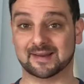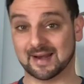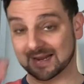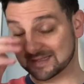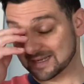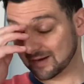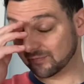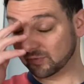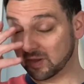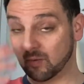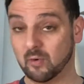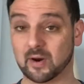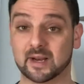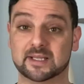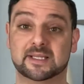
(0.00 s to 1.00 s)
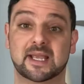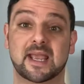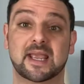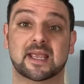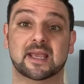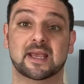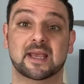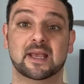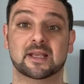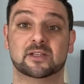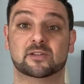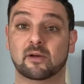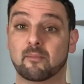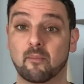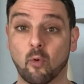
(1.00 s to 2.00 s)
and I definitely want to take
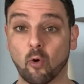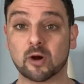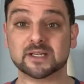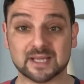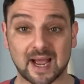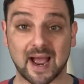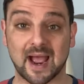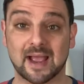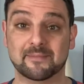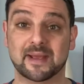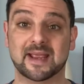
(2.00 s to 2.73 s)
some more time